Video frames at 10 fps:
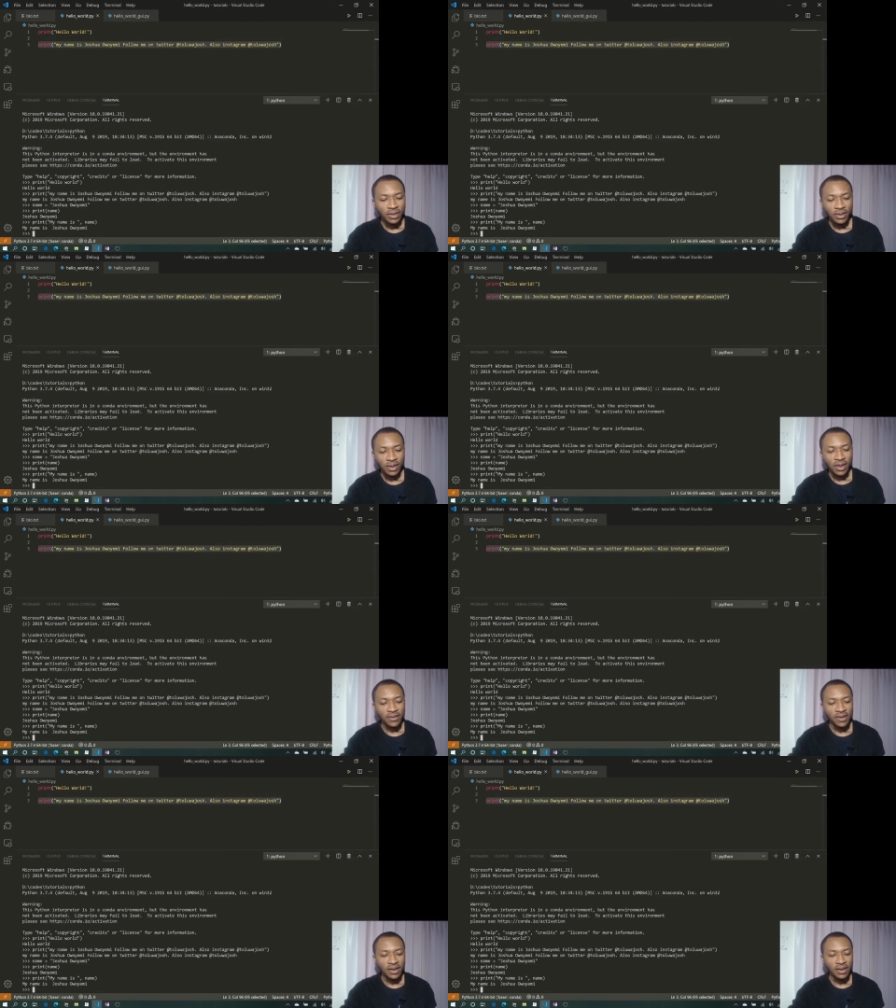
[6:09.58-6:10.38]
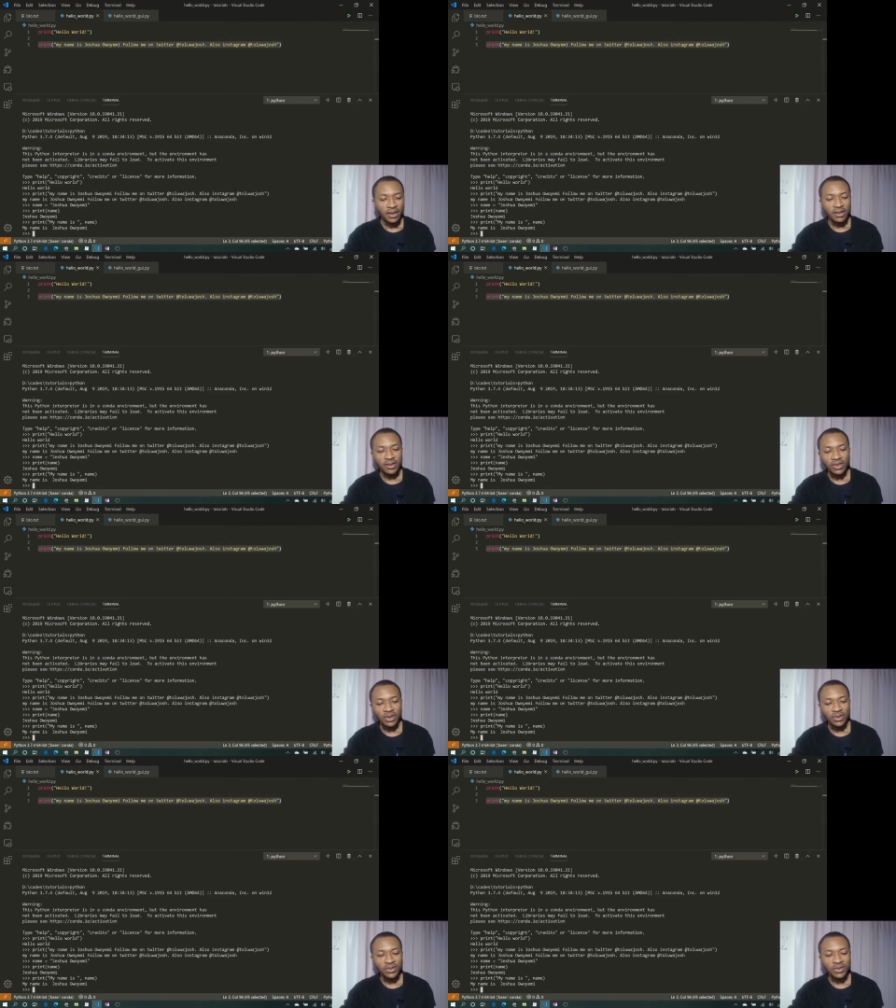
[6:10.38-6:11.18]
You can see it
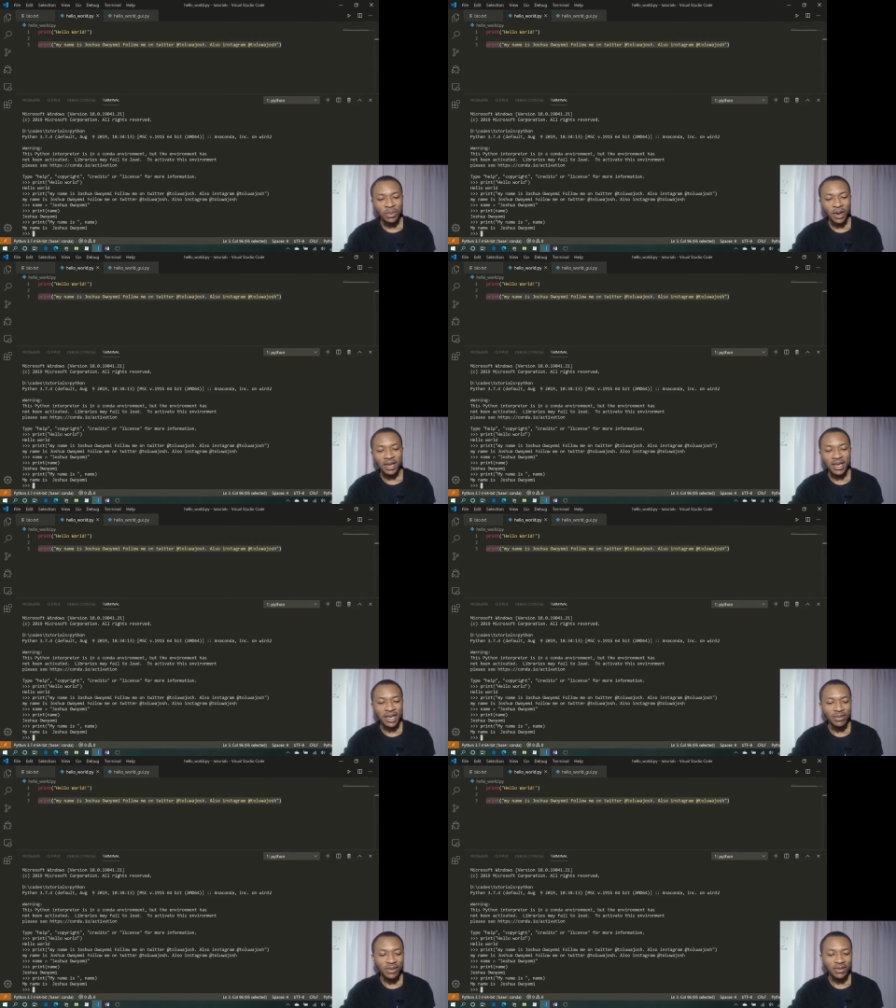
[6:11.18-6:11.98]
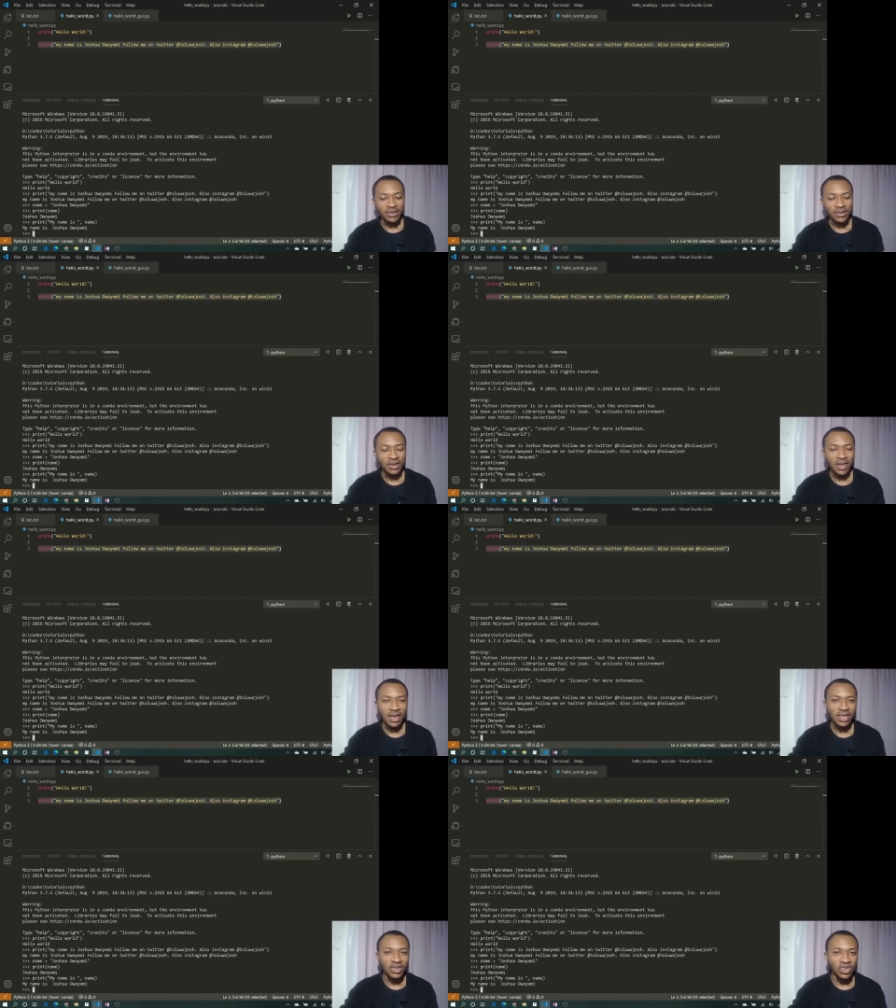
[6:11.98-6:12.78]
shows my name is,
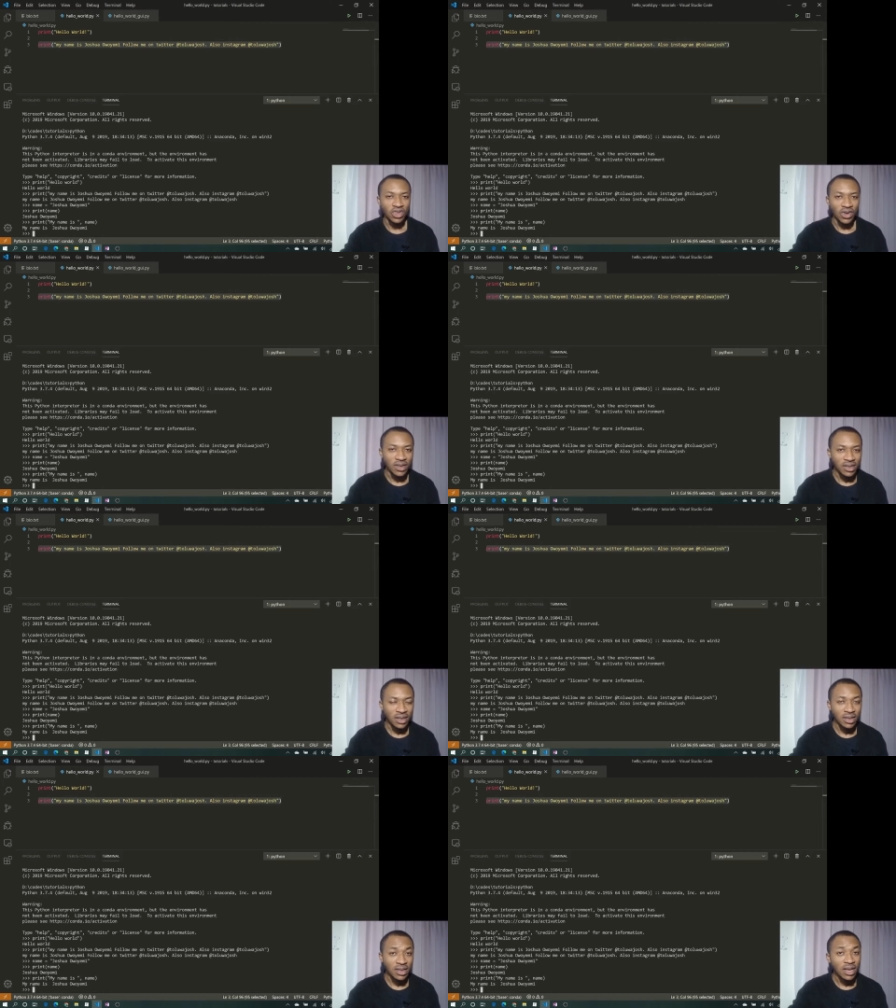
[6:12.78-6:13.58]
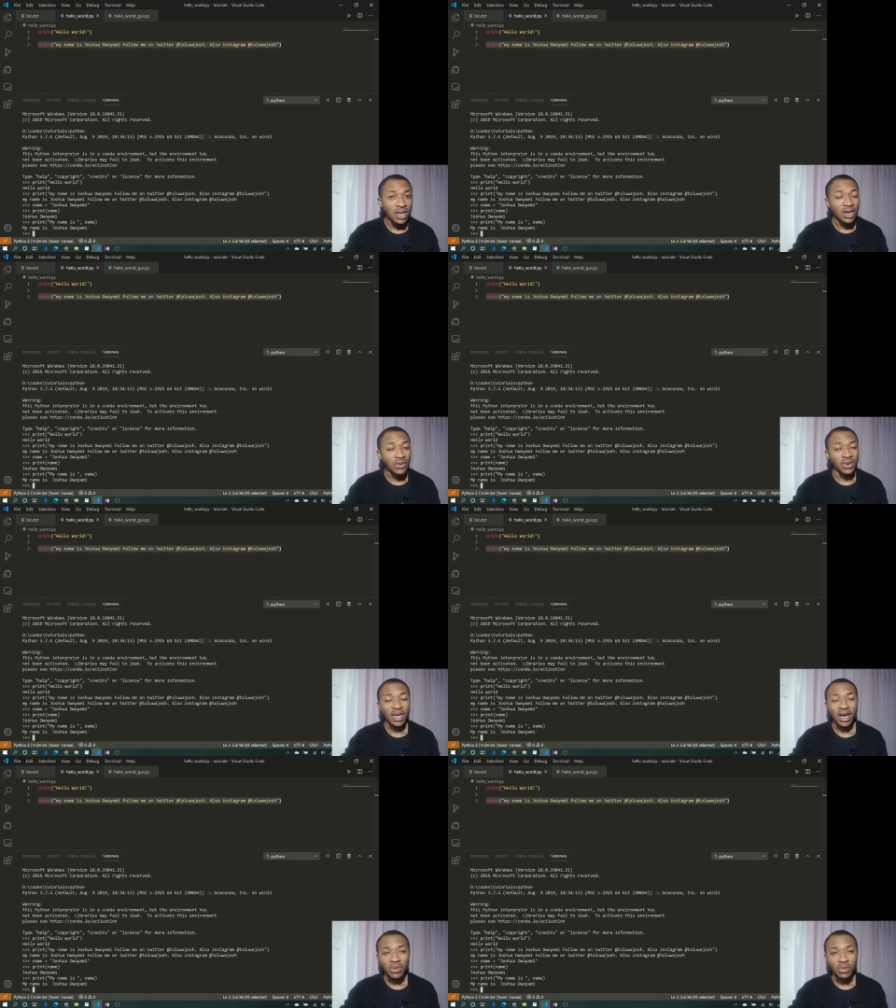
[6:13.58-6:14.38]
and it joins it with
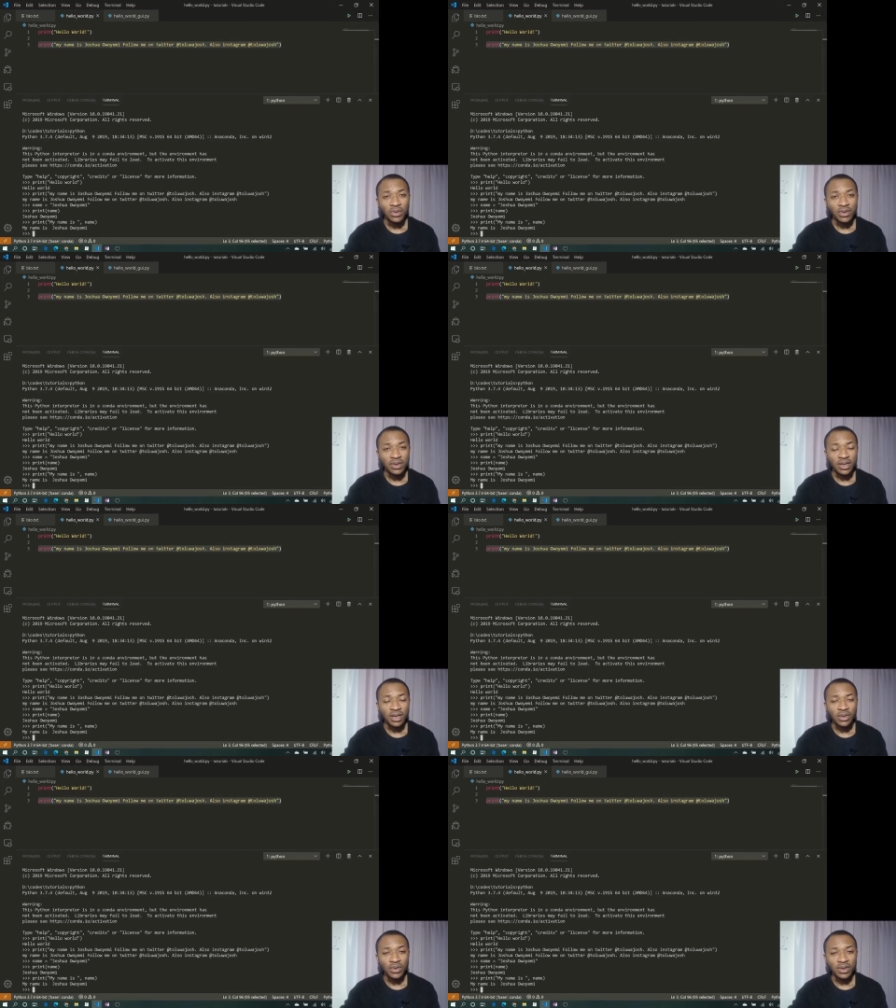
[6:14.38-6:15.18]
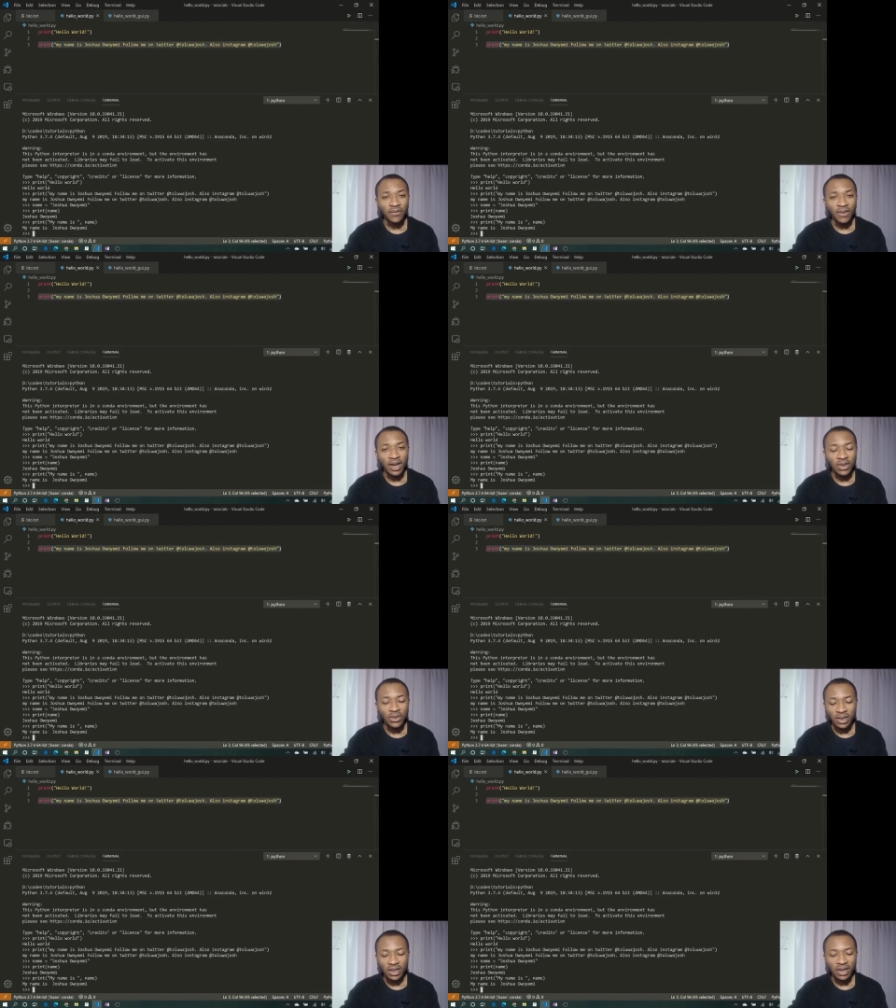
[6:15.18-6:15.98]
the output with the value
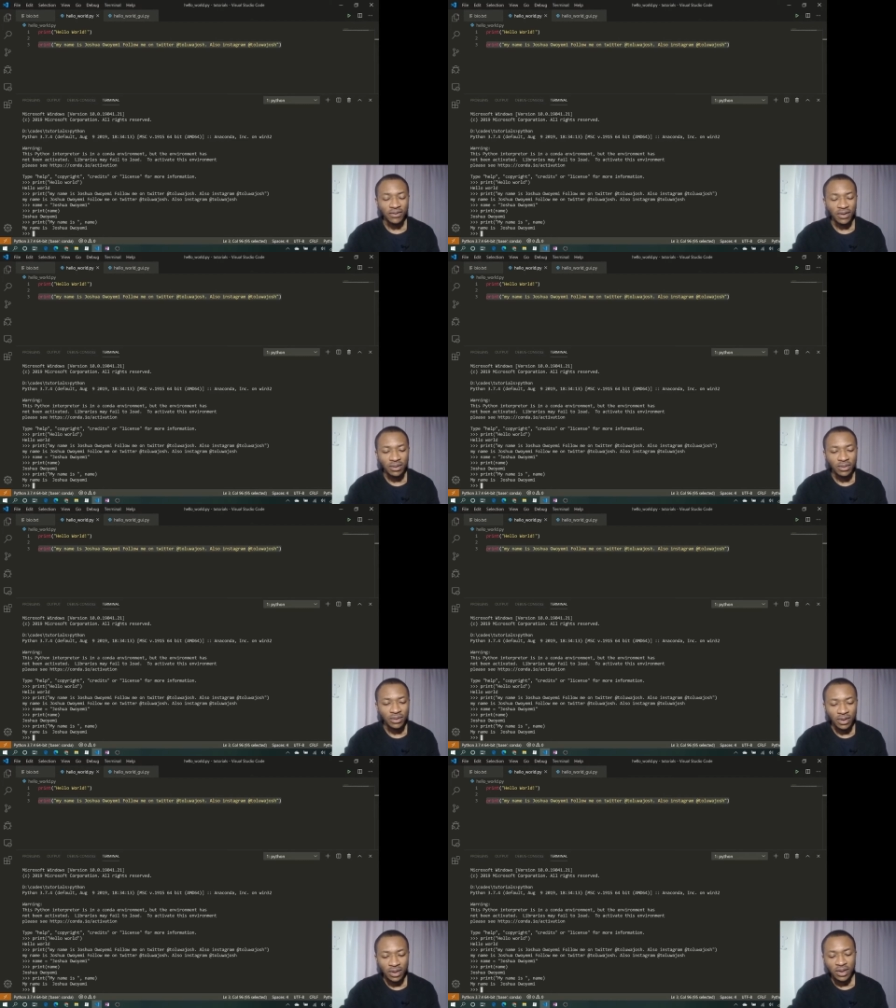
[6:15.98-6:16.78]
in that variable.